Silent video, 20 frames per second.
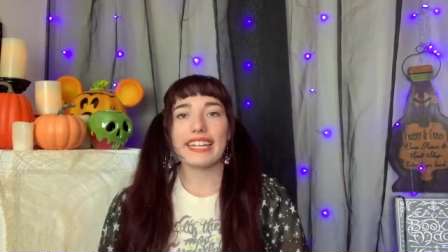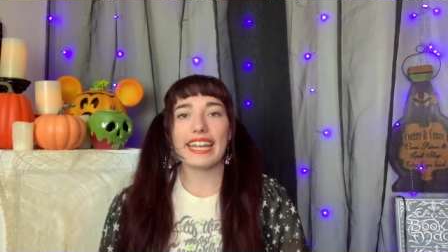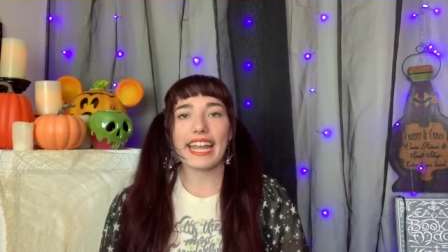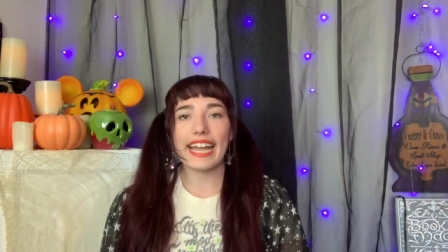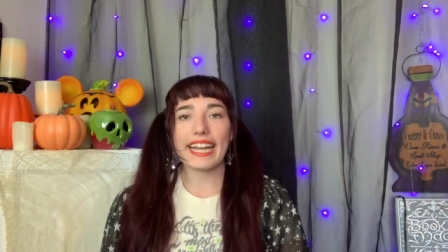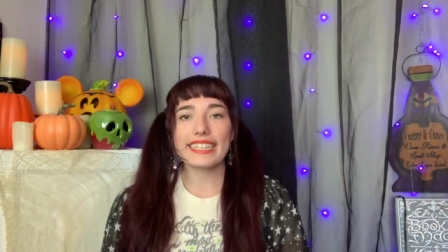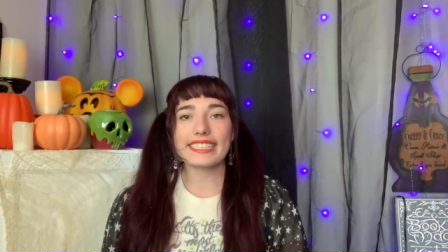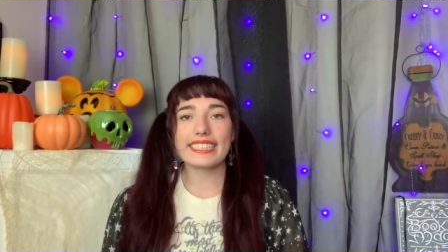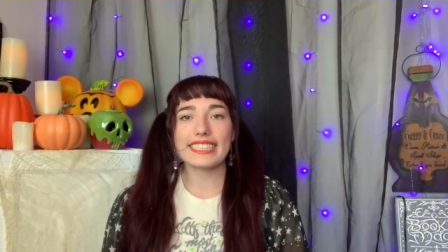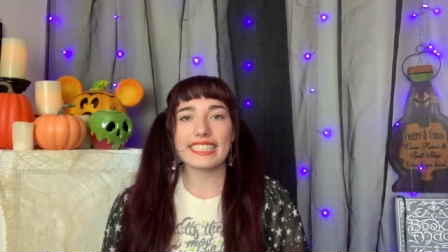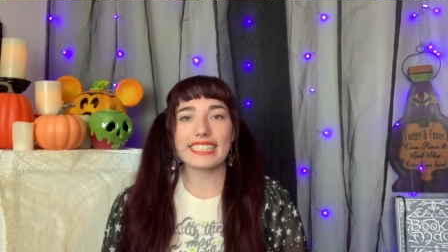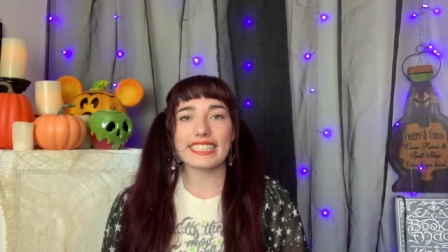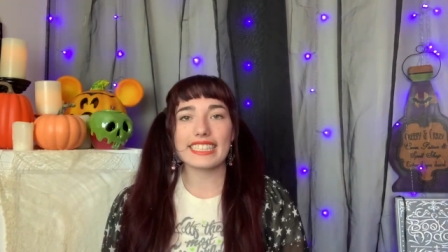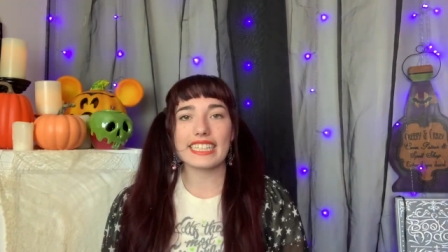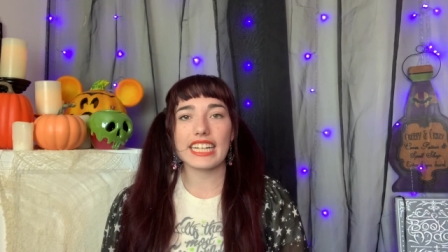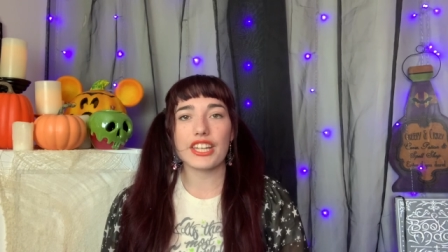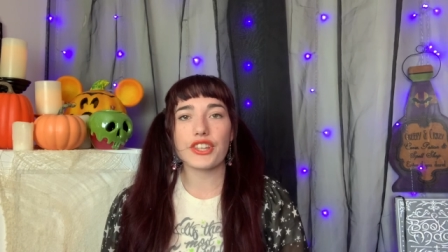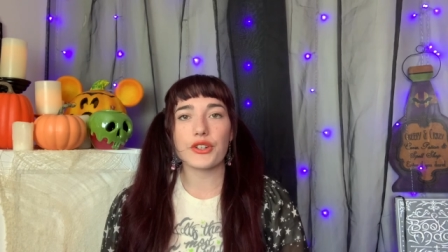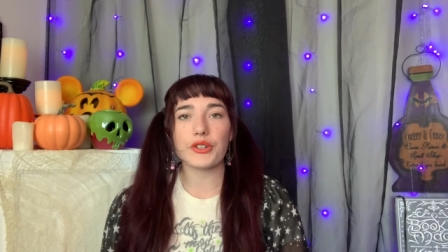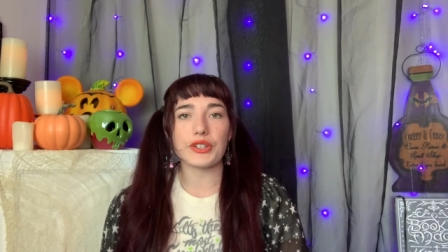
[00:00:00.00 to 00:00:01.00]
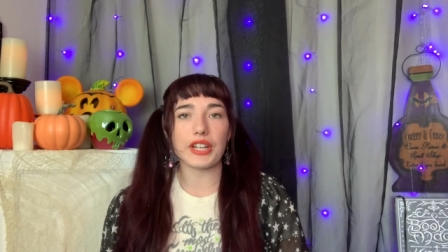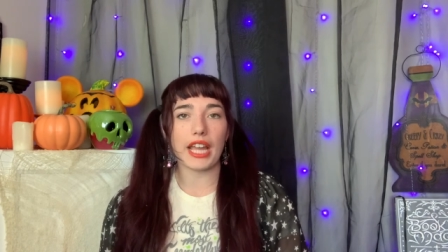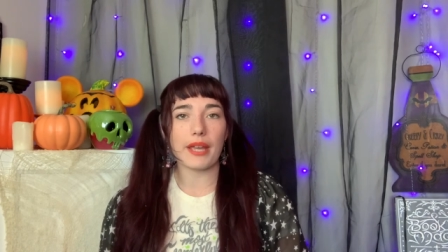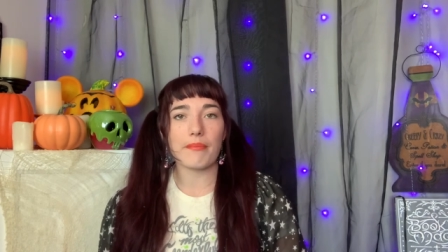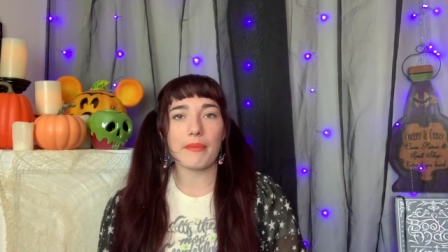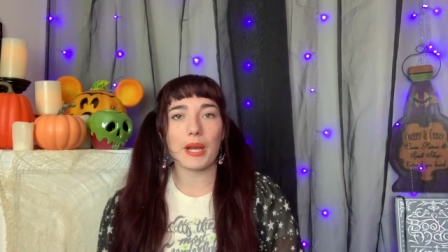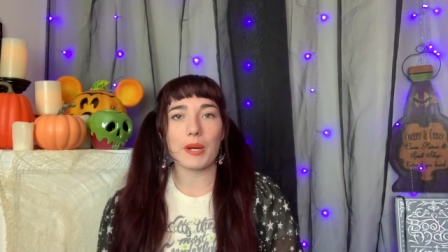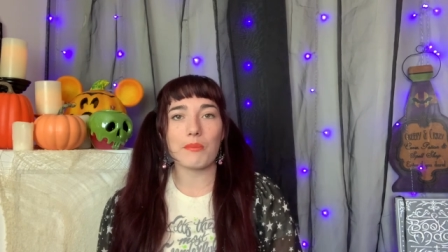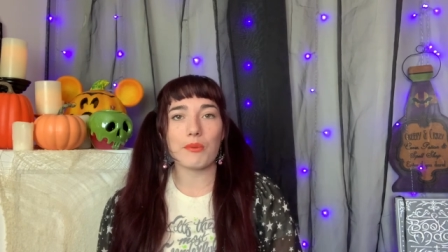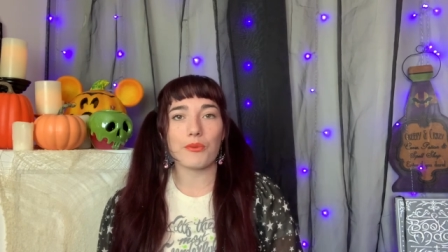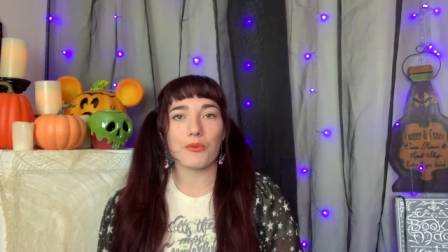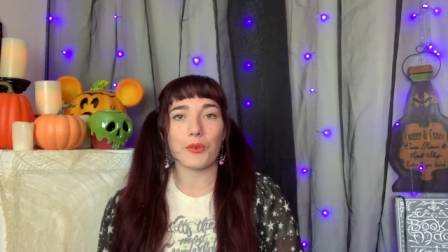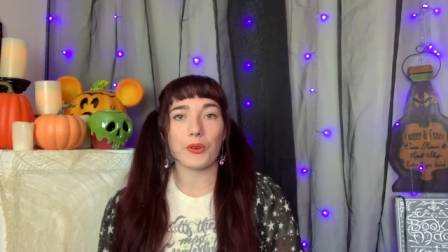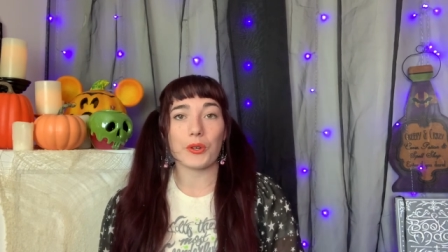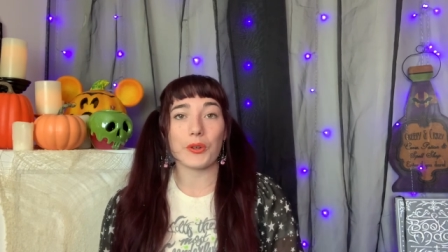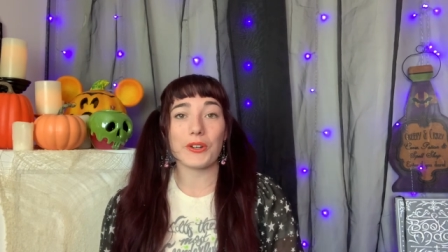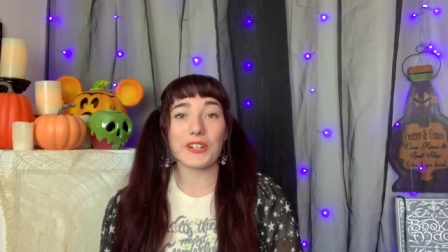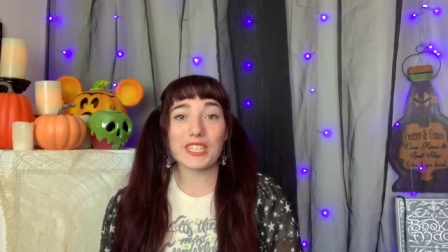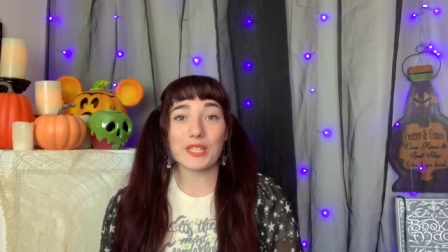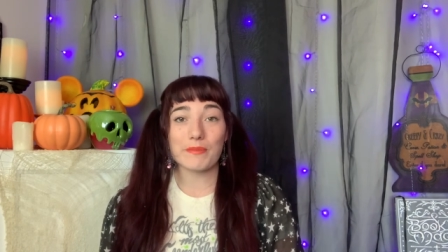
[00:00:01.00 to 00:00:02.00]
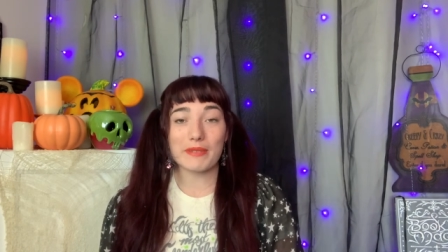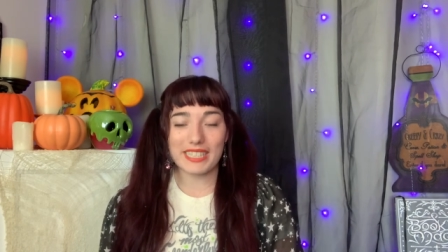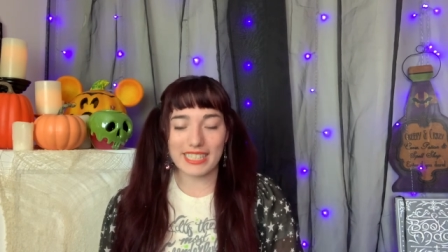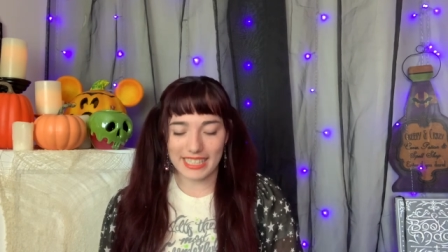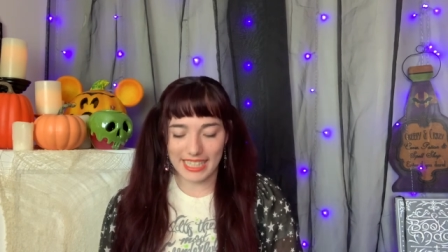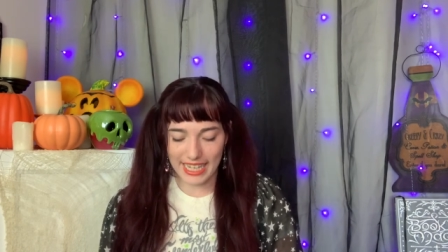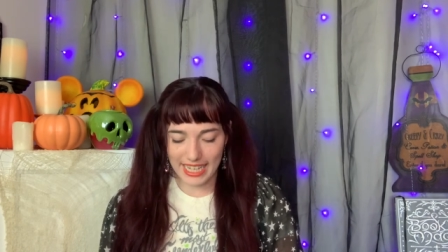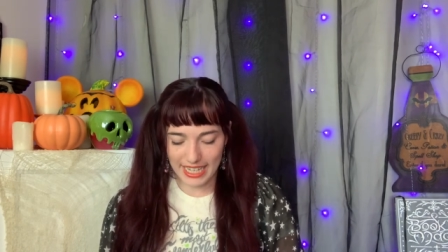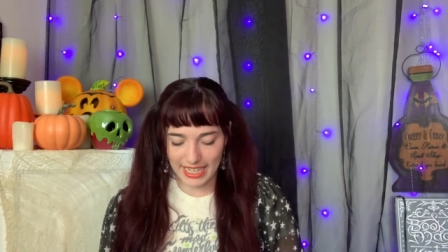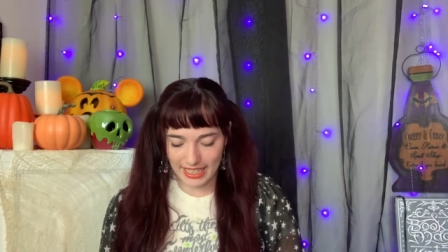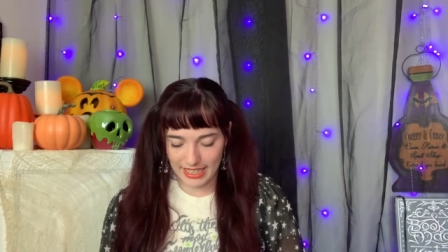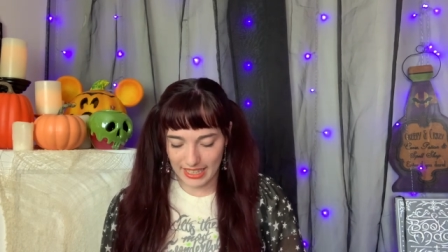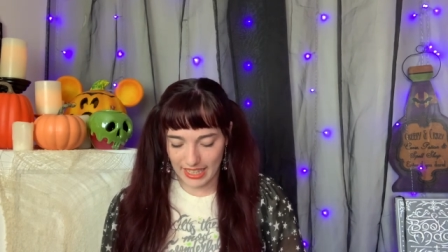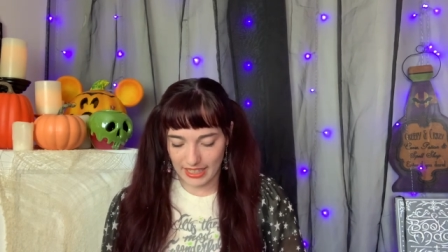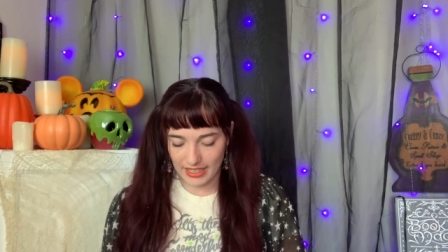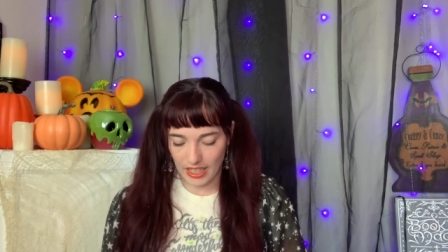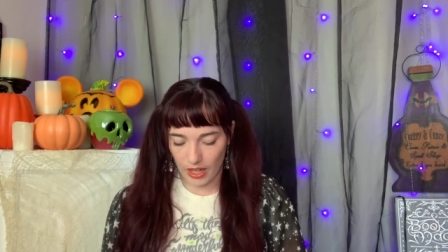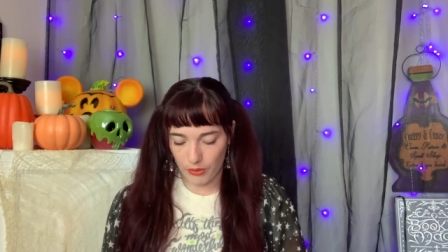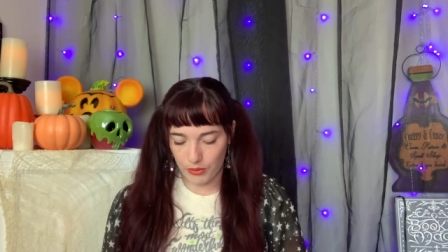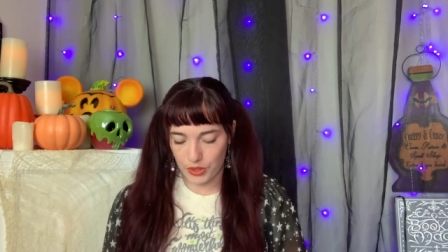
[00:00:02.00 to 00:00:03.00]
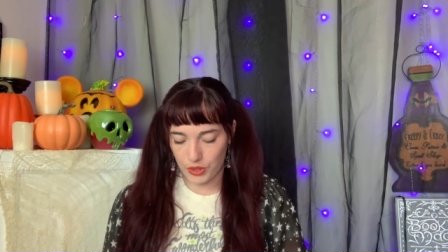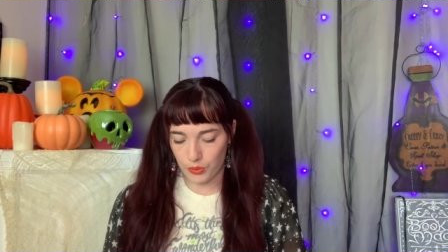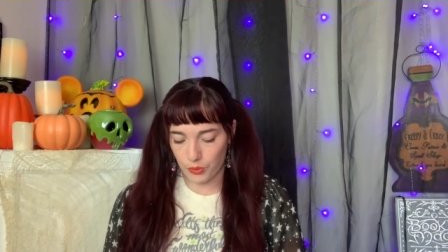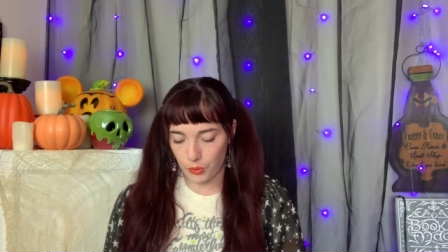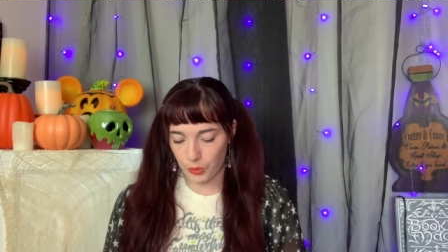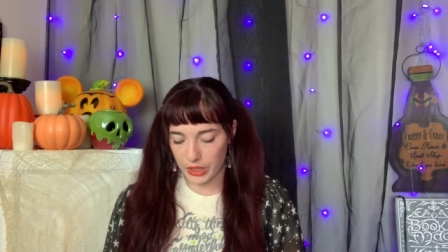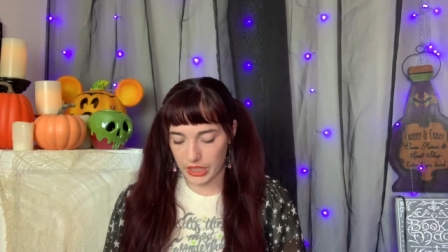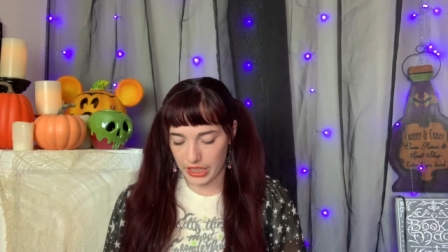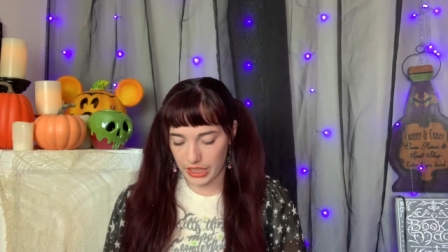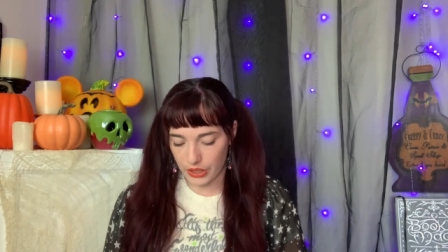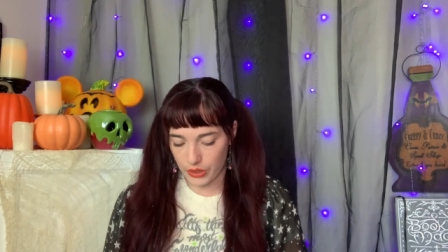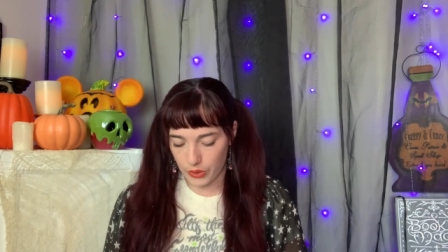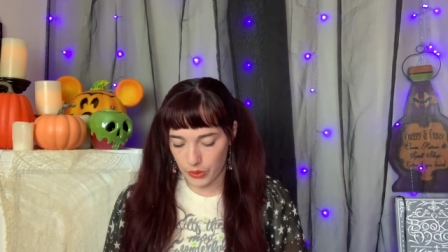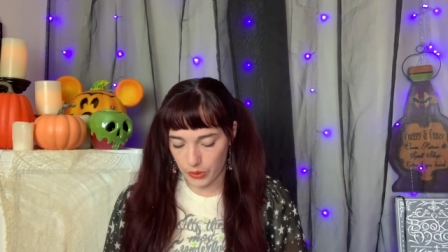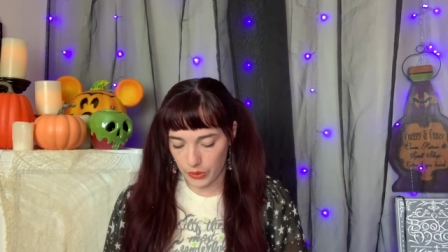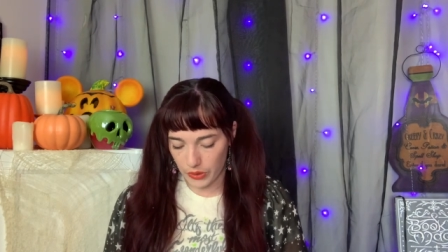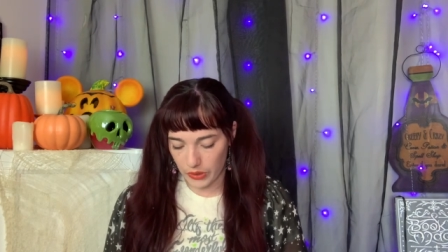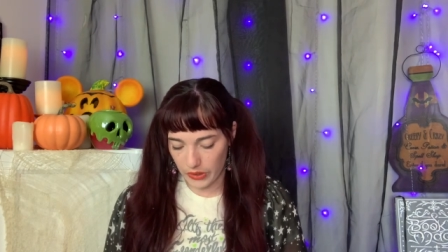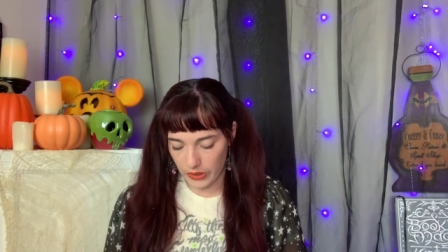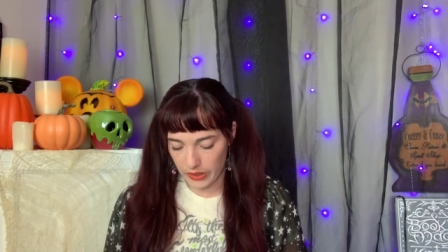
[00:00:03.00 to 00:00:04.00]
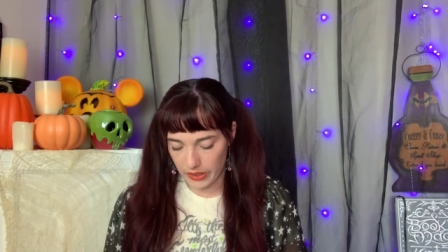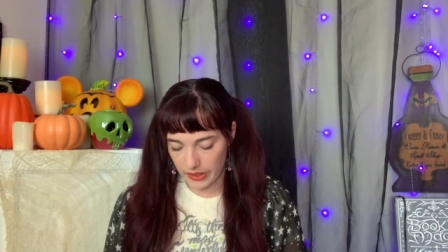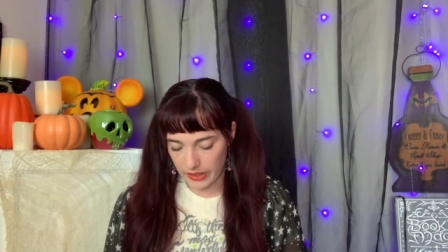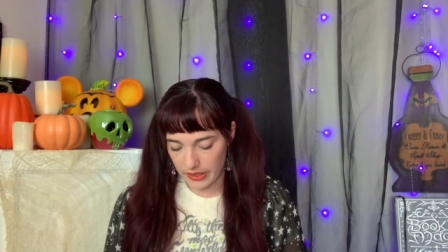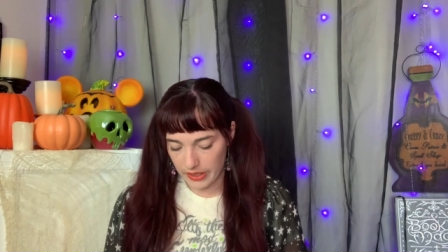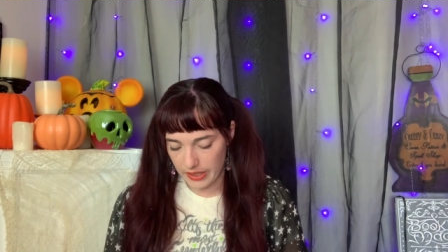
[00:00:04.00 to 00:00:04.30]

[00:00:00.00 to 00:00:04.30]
Next is another Nightmare Before Christmas thing that I thought was really cool.